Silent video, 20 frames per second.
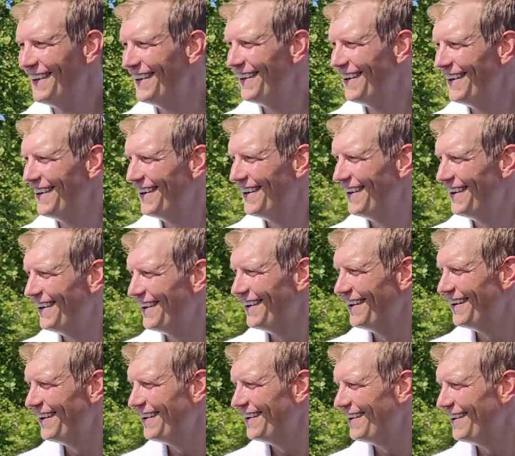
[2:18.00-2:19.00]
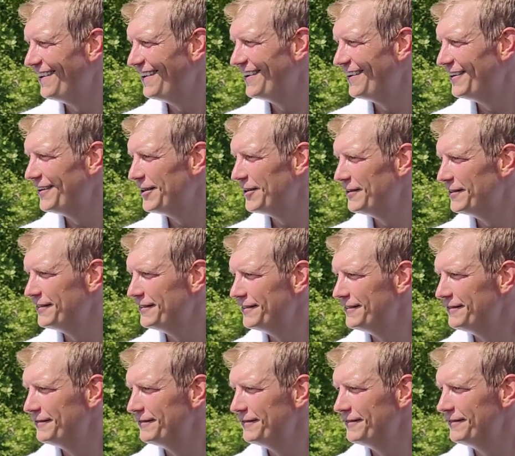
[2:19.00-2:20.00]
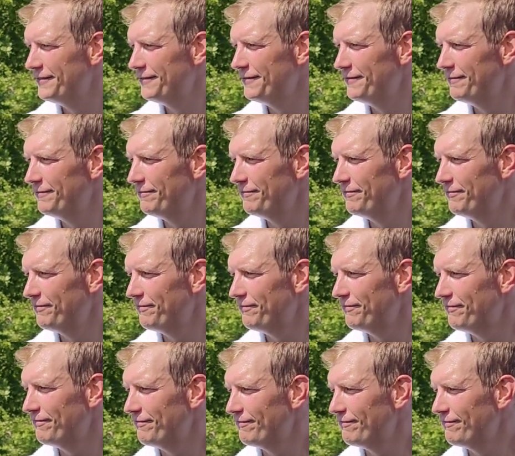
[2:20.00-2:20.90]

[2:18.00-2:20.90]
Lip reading: (silent)